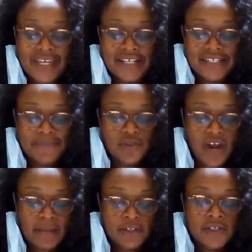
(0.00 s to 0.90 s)
million
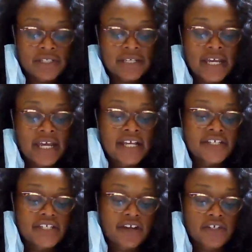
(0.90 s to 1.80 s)
subscribers.
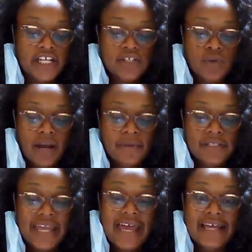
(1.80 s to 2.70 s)
Sarah Jakes
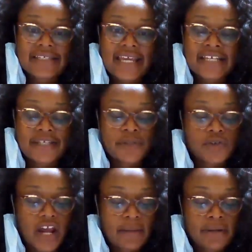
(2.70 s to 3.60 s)
Roberts has a
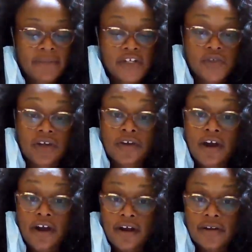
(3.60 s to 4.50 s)
subscriber ministry on
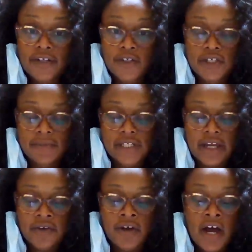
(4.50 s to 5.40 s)
her YouTube
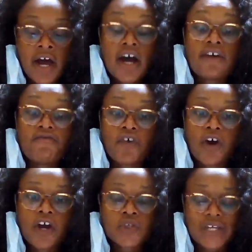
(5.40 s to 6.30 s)
channel of
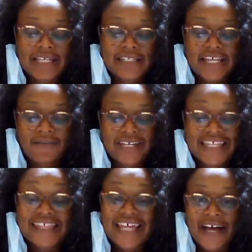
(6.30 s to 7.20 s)

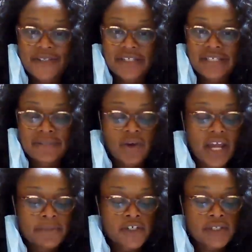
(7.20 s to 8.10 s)
470,000
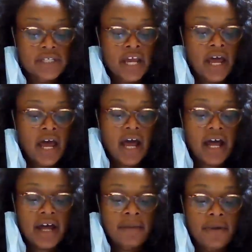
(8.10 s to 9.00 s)
subscribers.
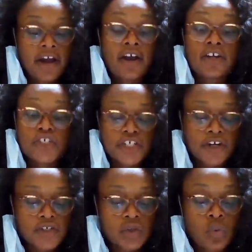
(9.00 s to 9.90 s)
Um, her
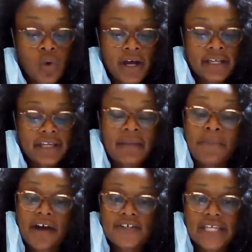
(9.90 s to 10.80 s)
church, one, a
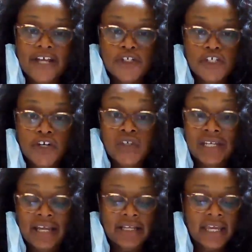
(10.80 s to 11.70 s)
Potter's House Church
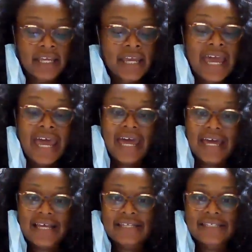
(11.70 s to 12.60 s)
in LA,
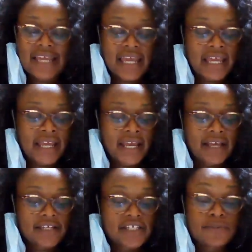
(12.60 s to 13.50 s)
has a
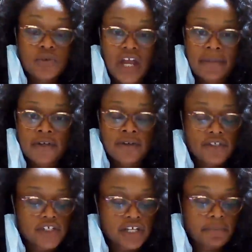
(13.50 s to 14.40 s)

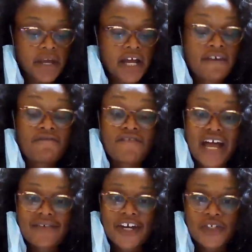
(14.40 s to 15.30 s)
subscribership of
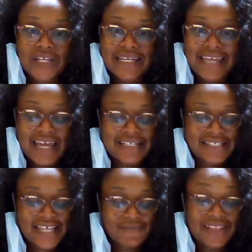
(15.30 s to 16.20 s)

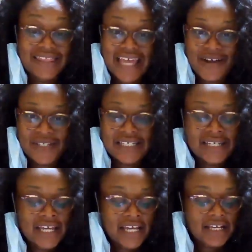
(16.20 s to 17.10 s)
597,000
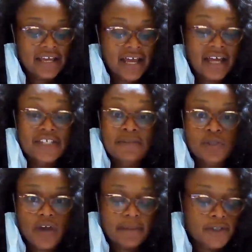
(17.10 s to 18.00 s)
uh,
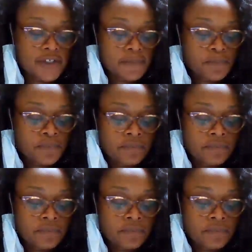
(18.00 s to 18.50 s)
subscribers.